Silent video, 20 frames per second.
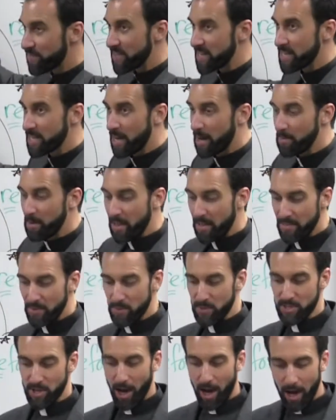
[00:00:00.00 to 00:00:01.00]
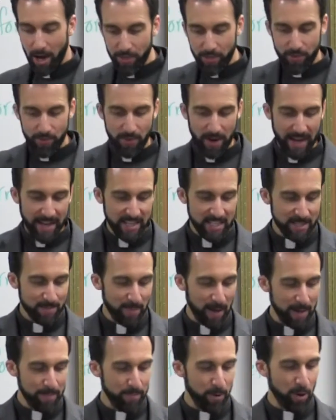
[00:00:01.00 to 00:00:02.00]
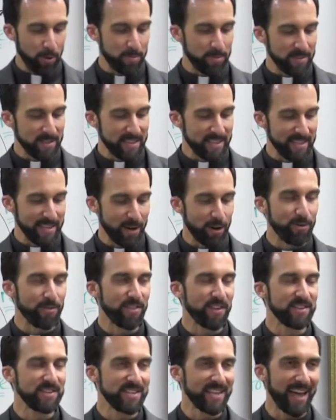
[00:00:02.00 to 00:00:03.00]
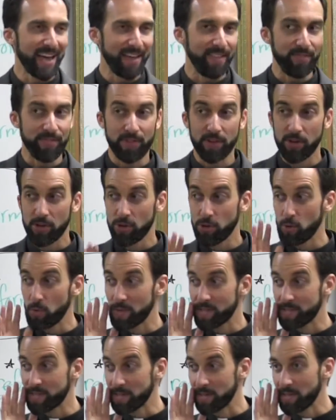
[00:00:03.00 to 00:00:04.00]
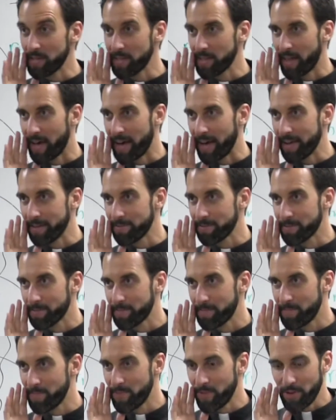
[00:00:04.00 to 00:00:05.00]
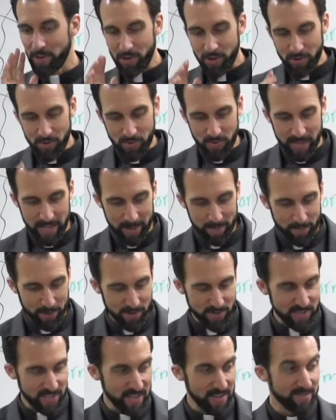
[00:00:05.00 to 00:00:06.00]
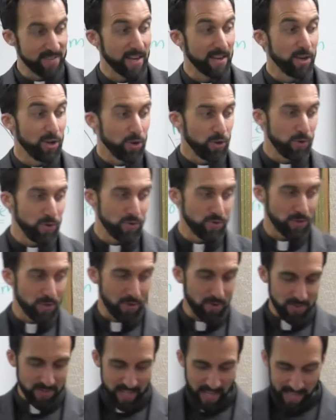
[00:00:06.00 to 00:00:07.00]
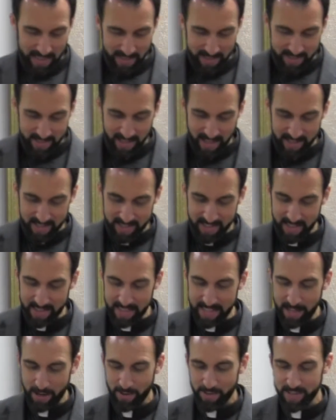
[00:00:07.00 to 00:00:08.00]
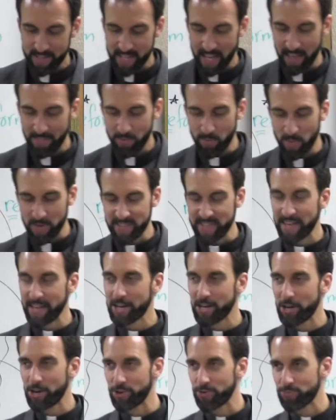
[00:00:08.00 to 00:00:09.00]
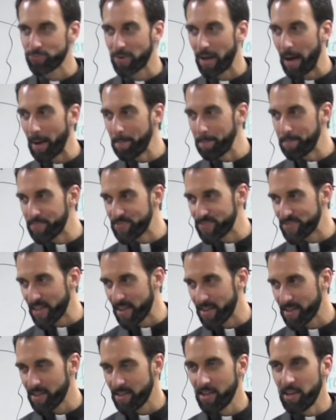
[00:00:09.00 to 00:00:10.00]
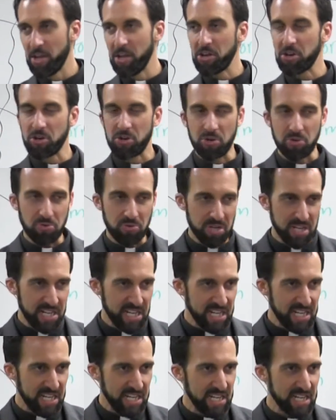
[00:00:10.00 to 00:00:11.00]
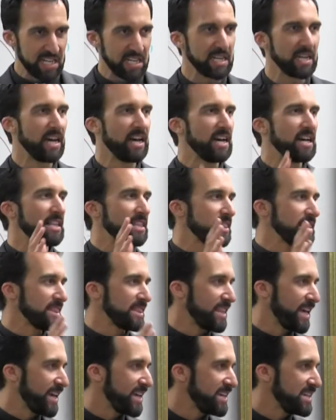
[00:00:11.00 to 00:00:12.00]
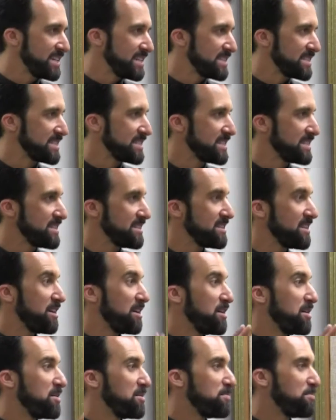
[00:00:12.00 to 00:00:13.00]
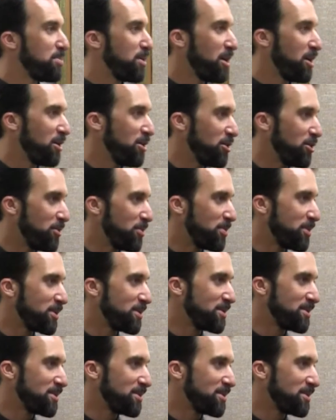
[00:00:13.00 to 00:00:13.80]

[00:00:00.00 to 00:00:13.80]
of income that was authorized by Pope Leo X, who was still alive, who he perceived, and Justo Gonzalez says that Leo X was a corrupt, greedy, lazy pope.